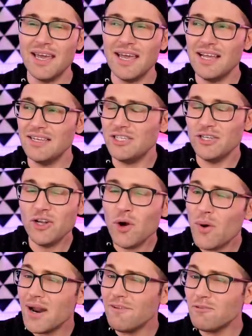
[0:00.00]
and you
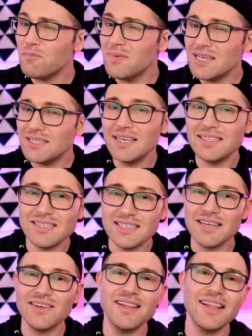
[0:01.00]
don't want to have to miss a
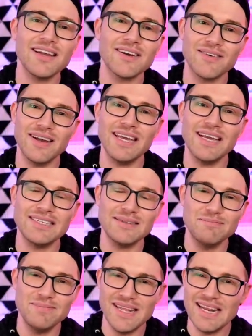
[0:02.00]
single Cricut
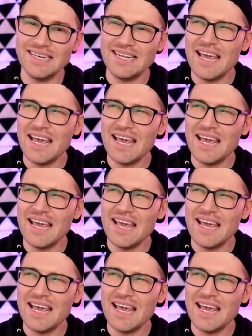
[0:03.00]
minute,